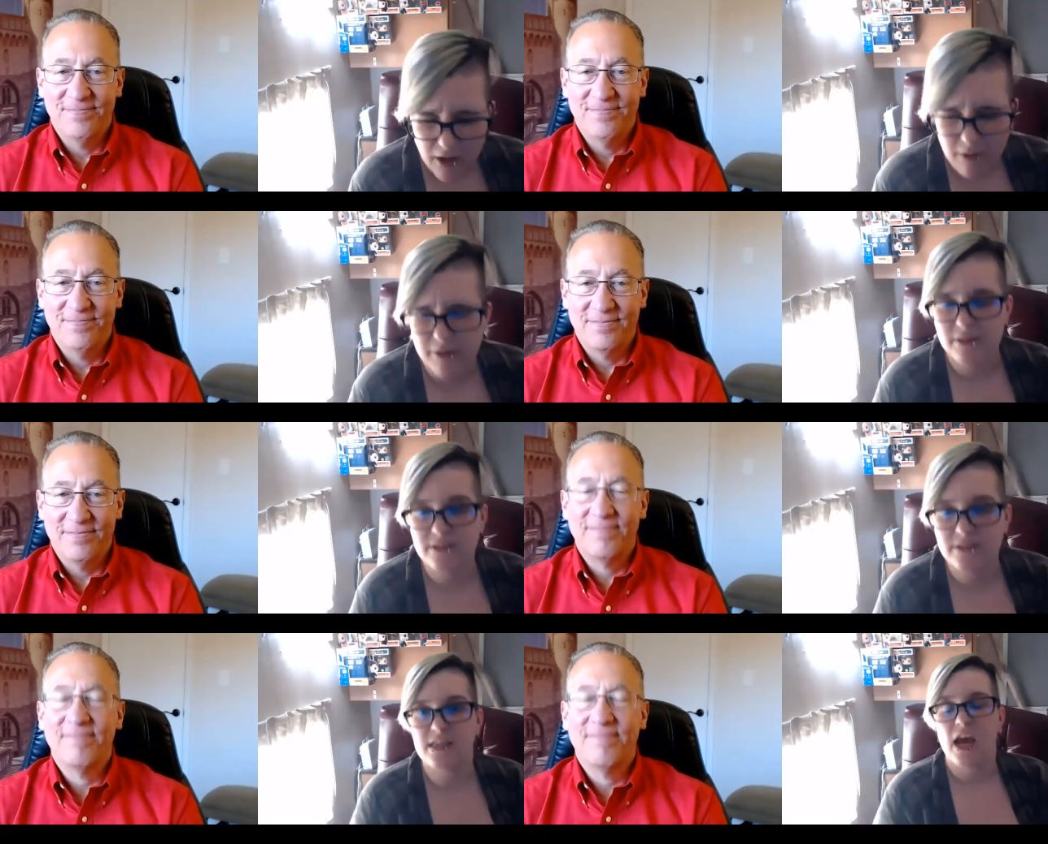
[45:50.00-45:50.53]

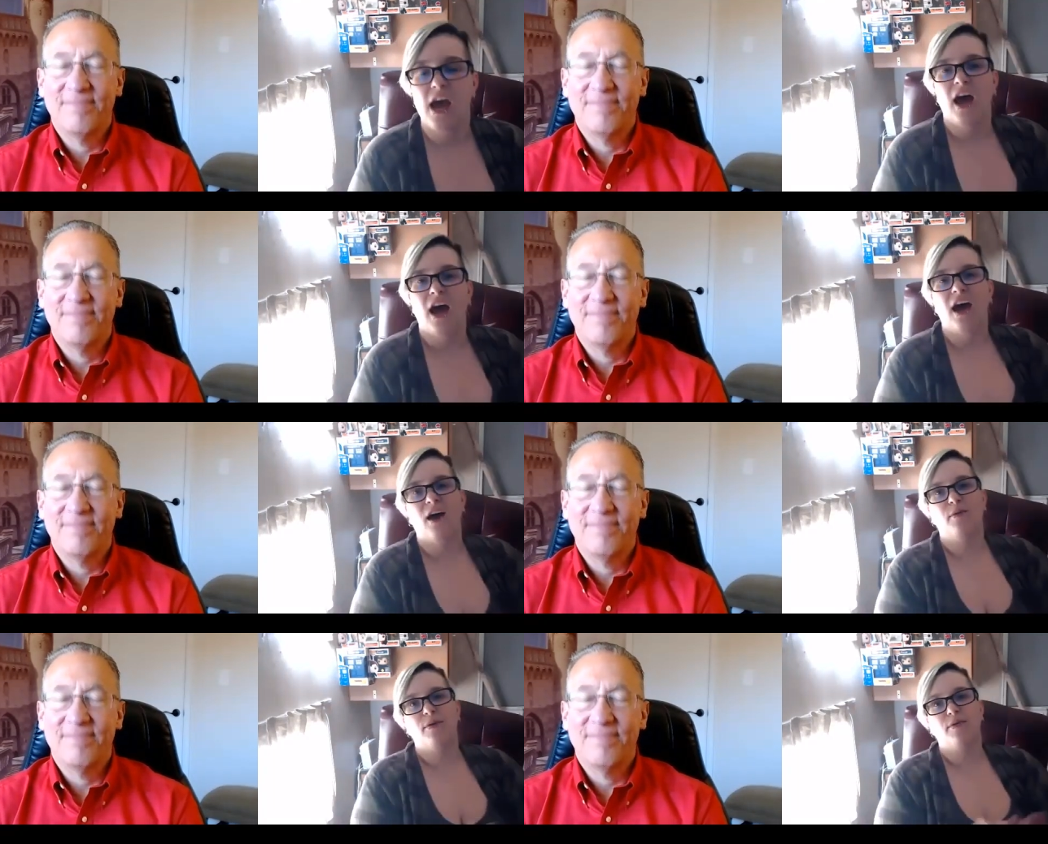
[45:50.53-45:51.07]
Speaker 1: Commerce.
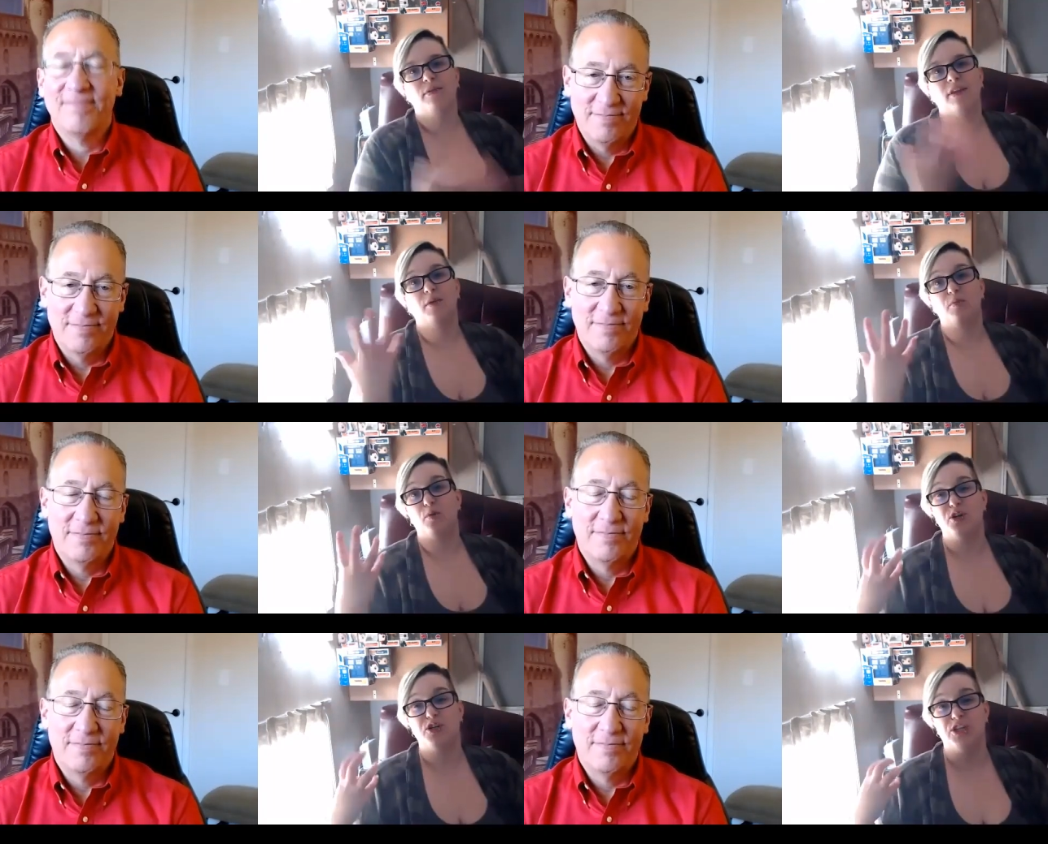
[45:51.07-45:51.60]
We really
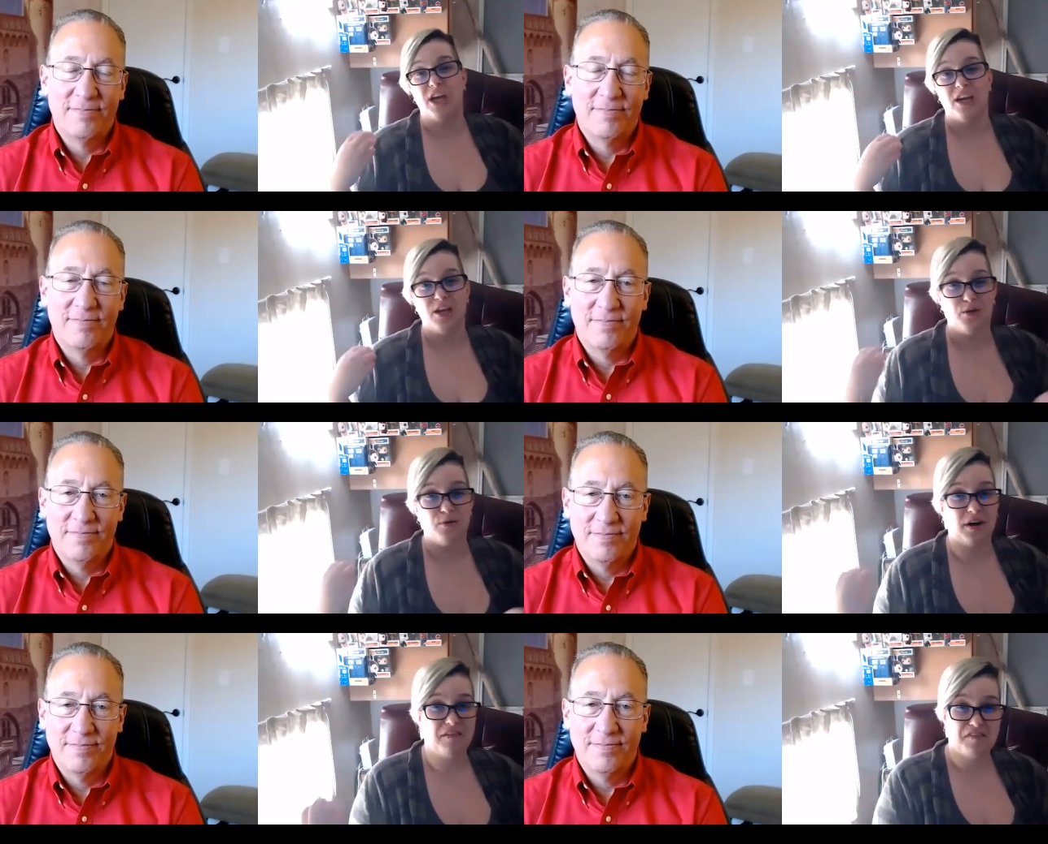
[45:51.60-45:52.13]
appreciate
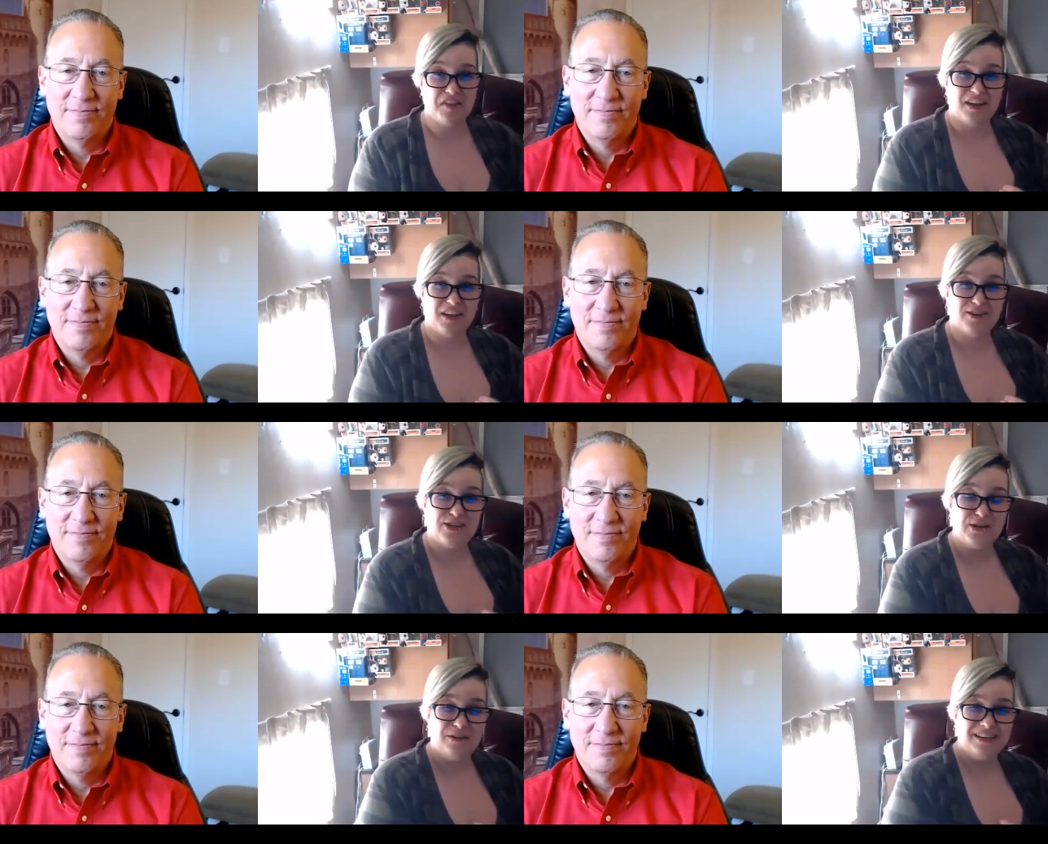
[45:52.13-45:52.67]
you and everything you're
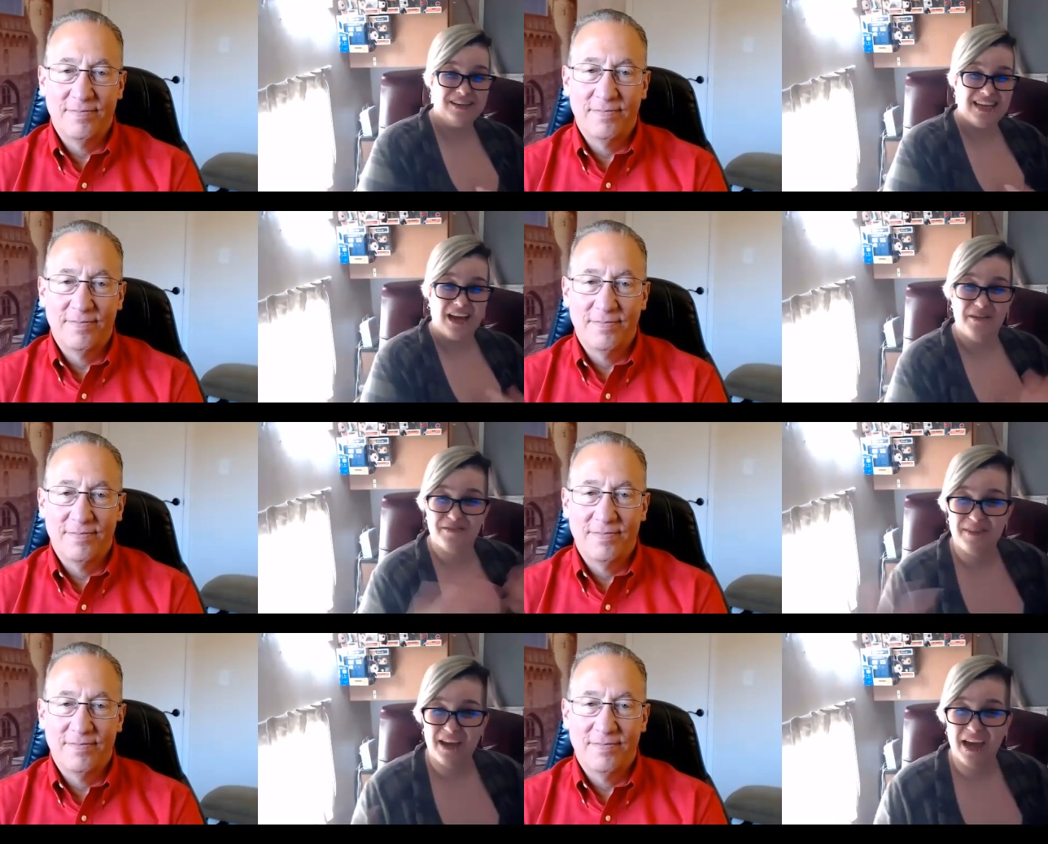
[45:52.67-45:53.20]
doing
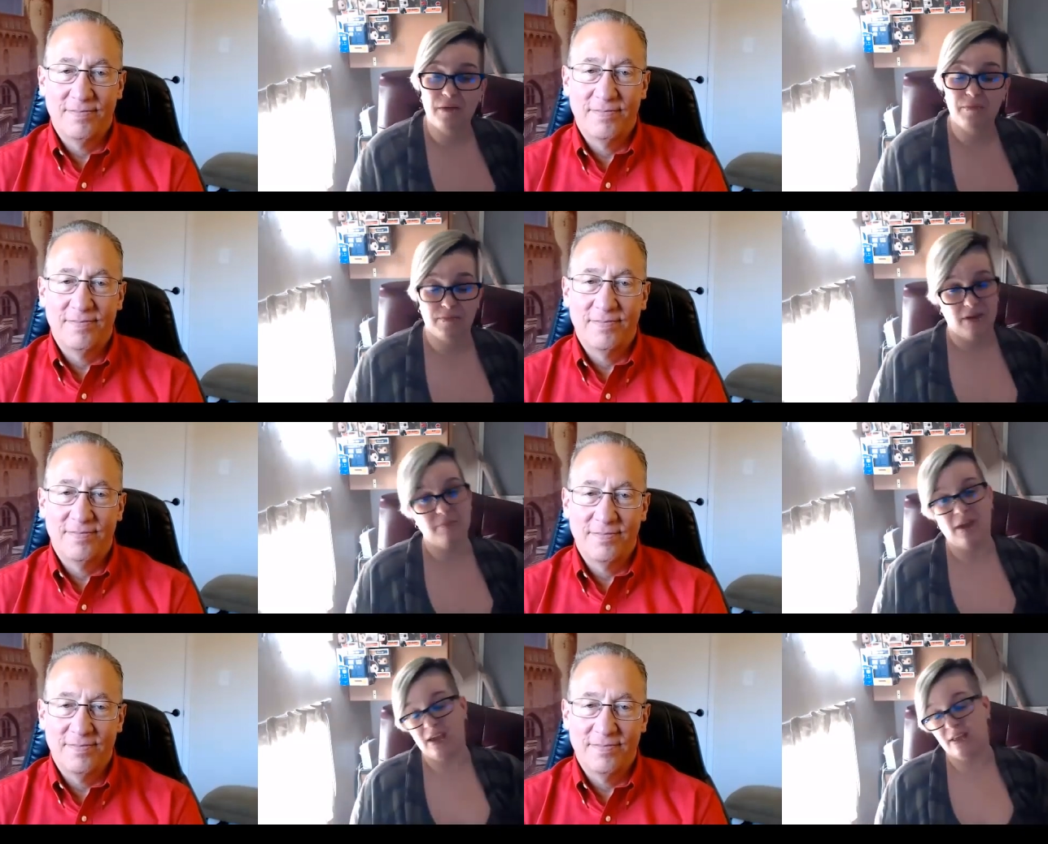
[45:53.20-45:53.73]
to help
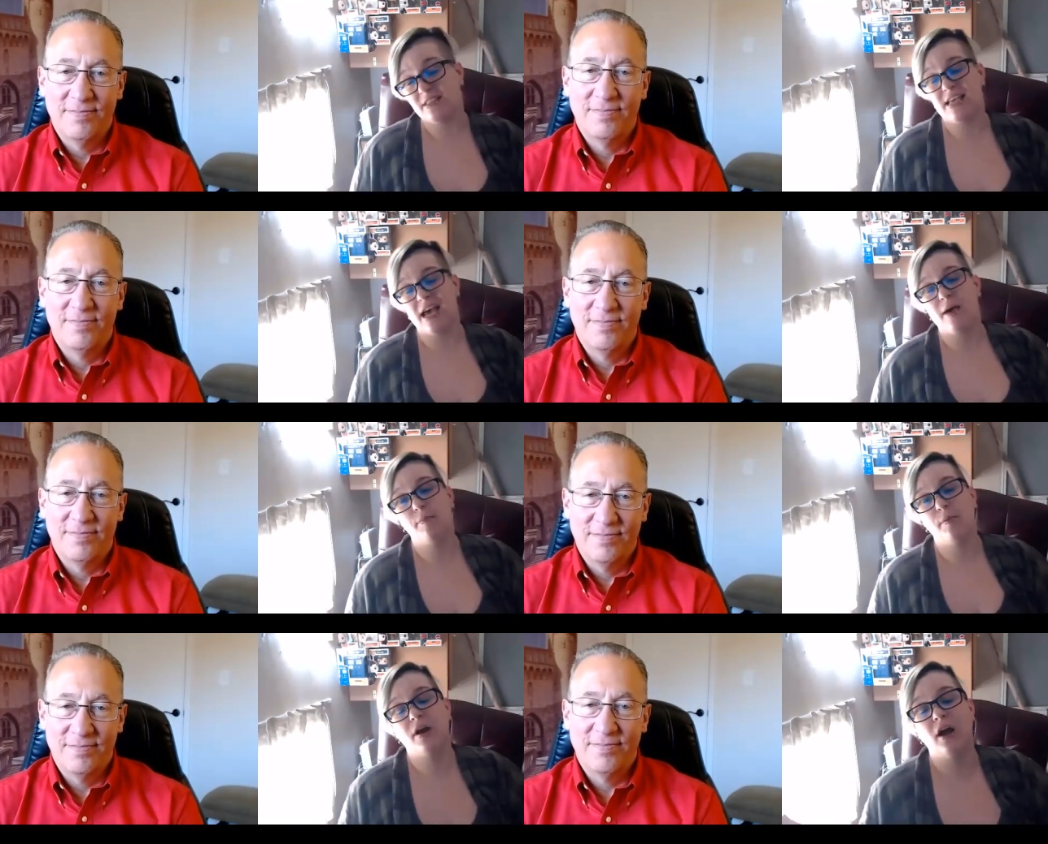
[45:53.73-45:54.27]
me make this happen.